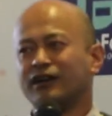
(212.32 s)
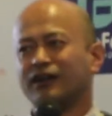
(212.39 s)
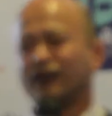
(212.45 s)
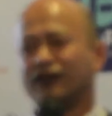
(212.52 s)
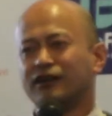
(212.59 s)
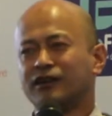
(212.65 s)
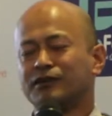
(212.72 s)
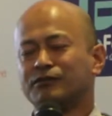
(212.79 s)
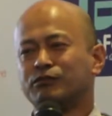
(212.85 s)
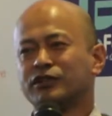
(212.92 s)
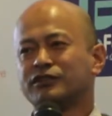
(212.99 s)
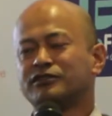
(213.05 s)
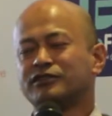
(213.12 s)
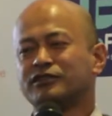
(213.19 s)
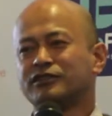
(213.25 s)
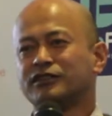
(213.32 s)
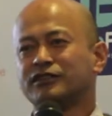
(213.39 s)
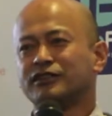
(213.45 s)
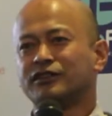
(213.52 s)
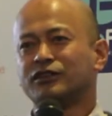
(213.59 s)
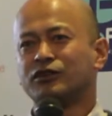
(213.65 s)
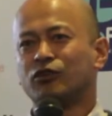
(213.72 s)
But
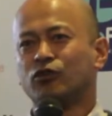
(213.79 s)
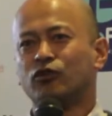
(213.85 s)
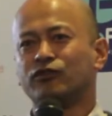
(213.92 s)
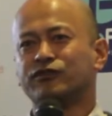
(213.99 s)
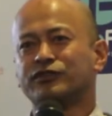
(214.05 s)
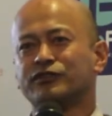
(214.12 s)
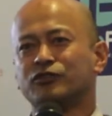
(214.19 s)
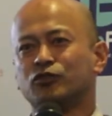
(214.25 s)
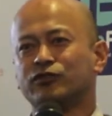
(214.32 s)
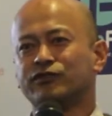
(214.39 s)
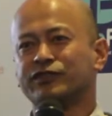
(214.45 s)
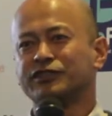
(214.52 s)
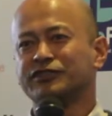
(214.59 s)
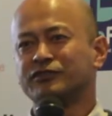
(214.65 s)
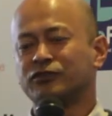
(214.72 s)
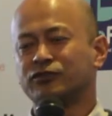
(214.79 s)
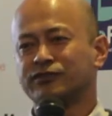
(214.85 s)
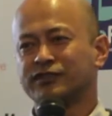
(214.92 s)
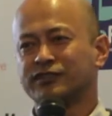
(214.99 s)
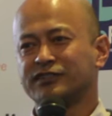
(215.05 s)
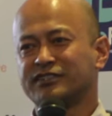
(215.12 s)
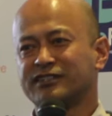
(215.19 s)
over
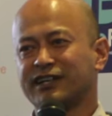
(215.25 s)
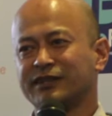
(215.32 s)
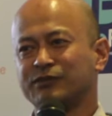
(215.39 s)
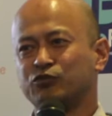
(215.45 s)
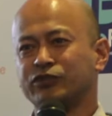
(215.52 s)
the time,